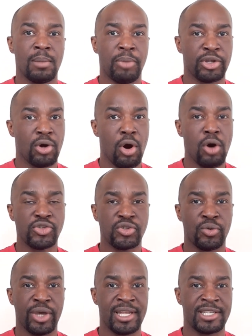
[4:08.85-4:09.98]
but
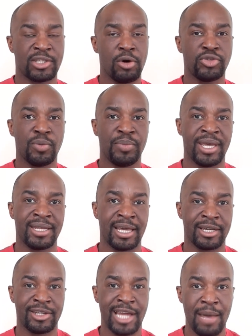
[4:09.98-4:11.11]
also it is going to be an
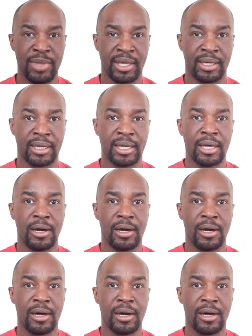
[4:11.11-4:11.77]
economic